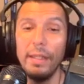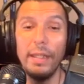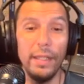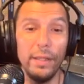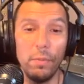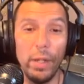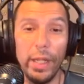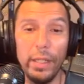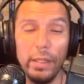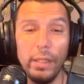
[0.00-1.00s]
in the
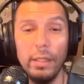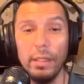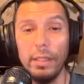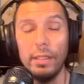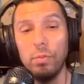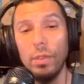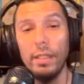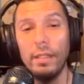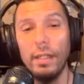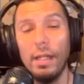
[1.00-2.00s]
rain. Guess
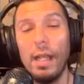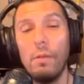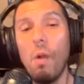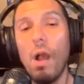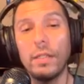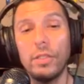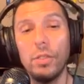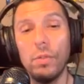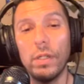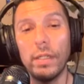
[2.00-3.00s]
what? I walk to
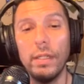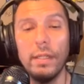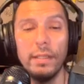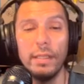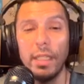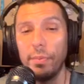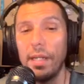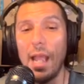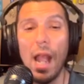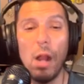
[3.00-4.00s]
work. It takes me
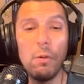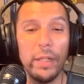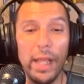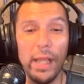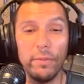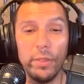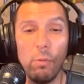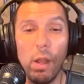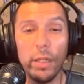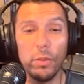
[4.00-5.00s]
an hour and a half to
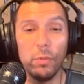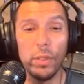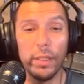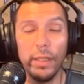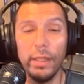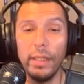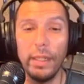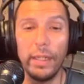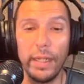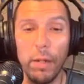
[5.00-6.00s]
walk to work
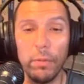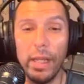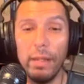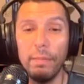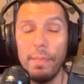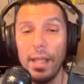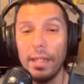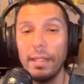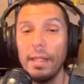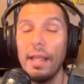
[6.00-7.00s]
and an hour and a half
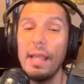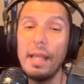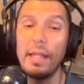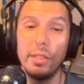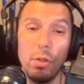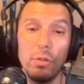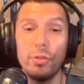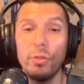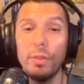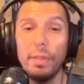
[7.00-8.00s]
back, and I don't
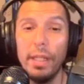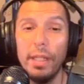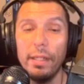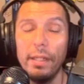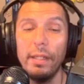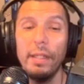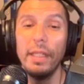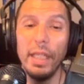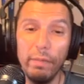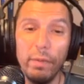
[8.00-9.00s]
show up late,
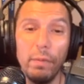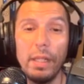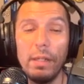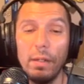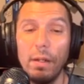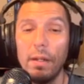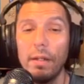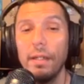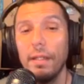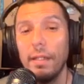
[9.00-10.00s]
even without a
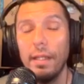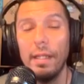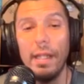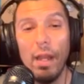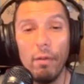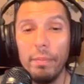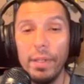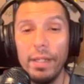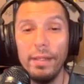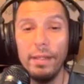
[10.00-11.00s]
car. And
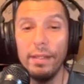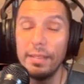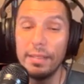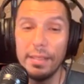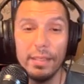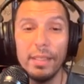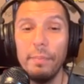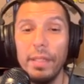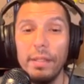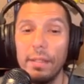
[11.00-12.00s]
everybody since I've
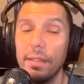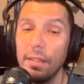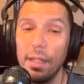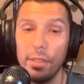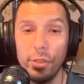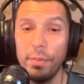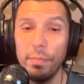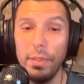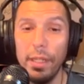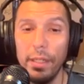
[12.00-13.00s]
been there has showed
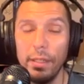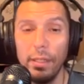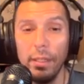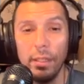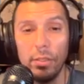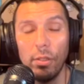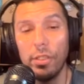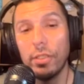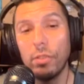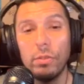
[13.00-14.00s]
up late. So it
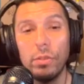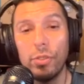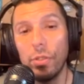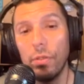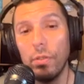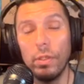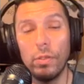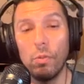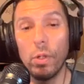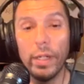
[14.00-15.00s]
just goes to show
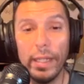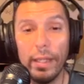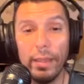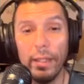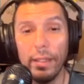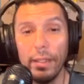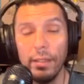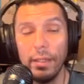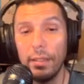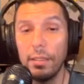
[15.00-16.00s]
the work ethic
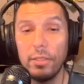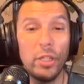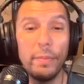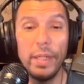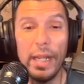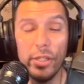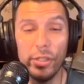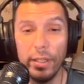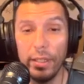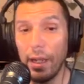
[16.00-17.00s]
and the
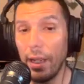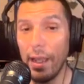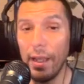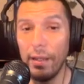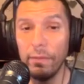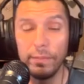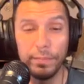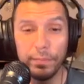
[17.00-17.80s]
determination that I have